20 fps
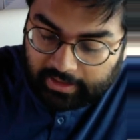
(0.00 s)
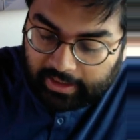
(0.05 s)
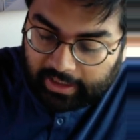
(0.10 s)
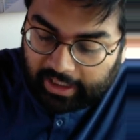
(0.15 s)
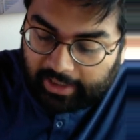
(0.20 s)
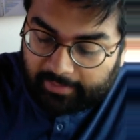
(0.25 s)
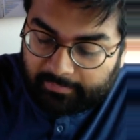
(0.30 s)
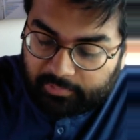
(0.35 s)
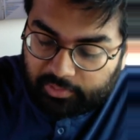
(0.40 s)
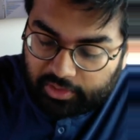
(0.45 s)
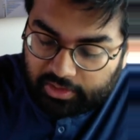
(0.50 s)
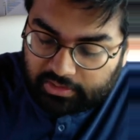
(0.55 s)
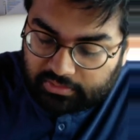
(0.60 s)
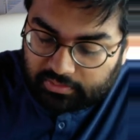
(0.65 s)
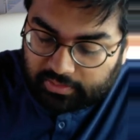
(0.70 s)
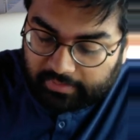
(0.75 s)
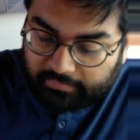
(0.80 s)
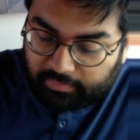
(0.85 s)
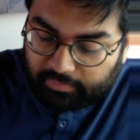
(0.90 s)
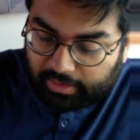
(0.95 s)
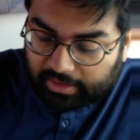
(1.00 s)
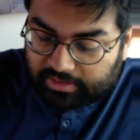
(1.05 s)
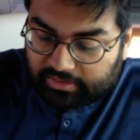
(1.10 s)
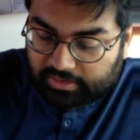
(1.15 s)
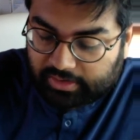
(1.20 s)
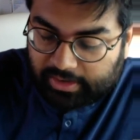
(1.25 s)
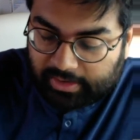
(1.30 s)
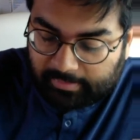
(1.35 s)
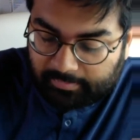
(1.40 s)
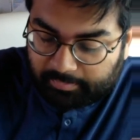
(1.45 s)
I'm going to give you
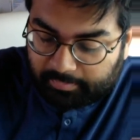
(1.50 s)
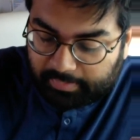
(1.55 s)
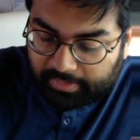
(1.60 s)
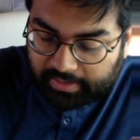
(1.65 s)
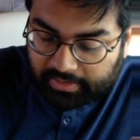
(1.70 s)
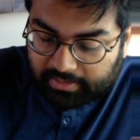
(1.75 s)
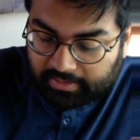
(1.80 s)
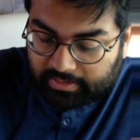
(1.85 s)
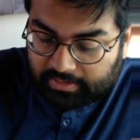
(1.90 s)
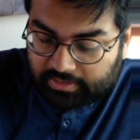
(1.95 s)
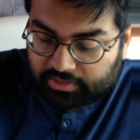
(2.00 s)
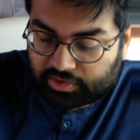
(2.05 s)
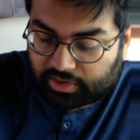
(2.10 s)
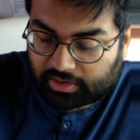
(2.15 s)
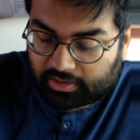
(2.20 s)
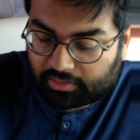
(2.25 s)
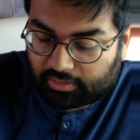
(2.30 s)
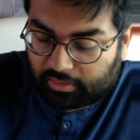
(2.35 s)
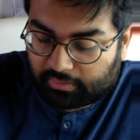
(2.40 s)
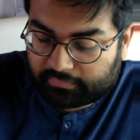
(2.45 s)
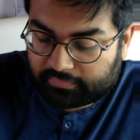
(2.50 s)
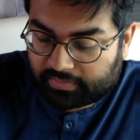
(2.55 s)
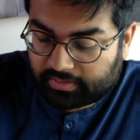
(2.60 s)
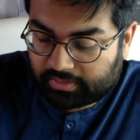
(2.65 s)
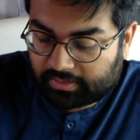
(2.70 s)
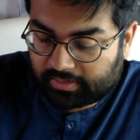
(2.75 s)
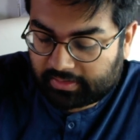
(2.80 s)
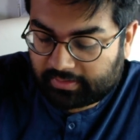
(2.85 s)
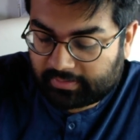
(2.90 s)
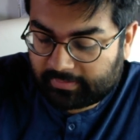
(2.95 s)
actually a big chunk of
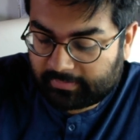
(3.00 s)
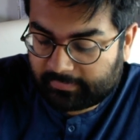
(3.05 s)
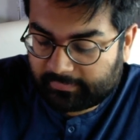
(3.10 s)
the,